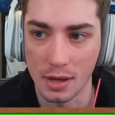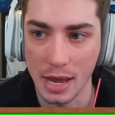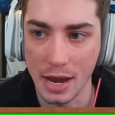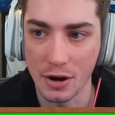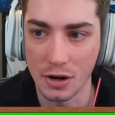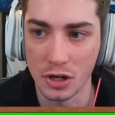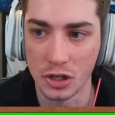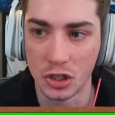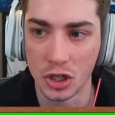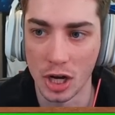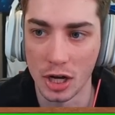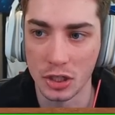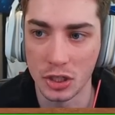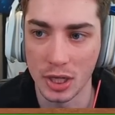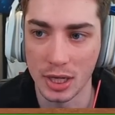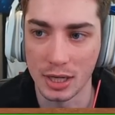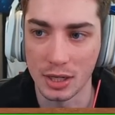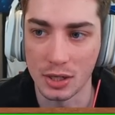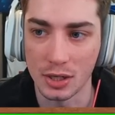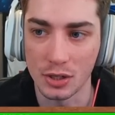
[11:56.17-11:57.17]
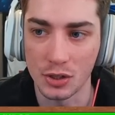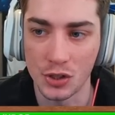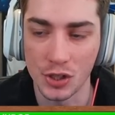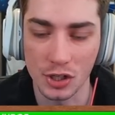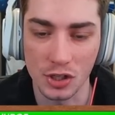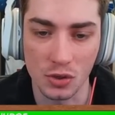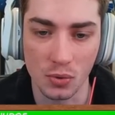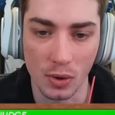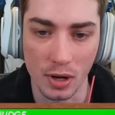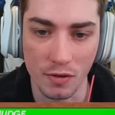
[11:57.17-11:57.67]
Aaron Judge hitting
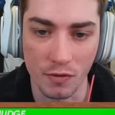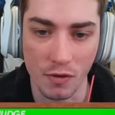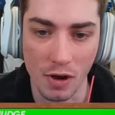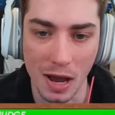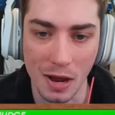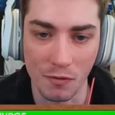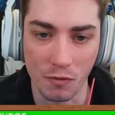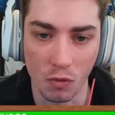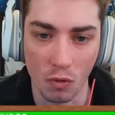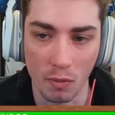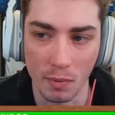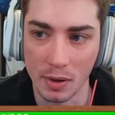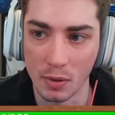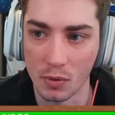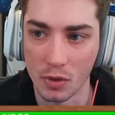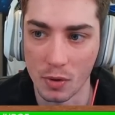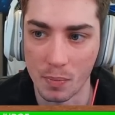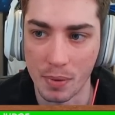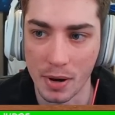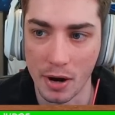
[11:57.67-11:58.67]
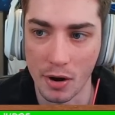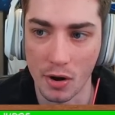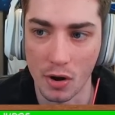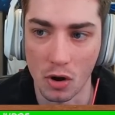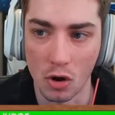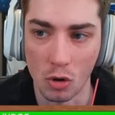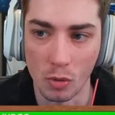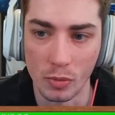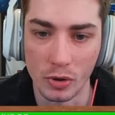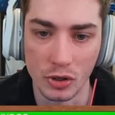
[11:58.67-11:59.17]
625 for me with a pair of
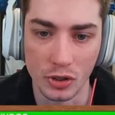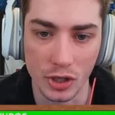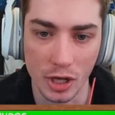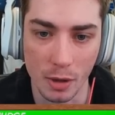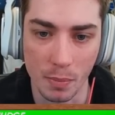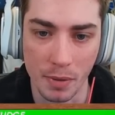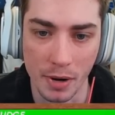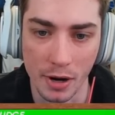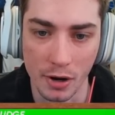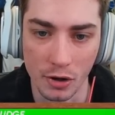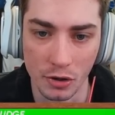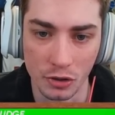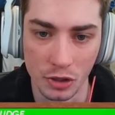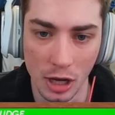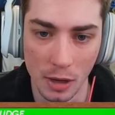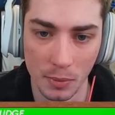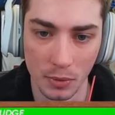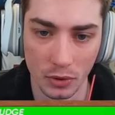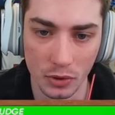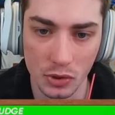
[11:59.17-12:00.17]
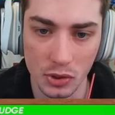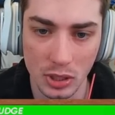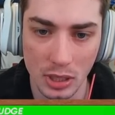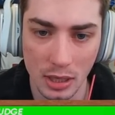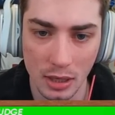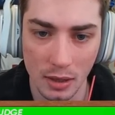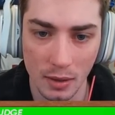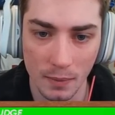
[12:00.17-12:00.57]
homers and a pair of doubles.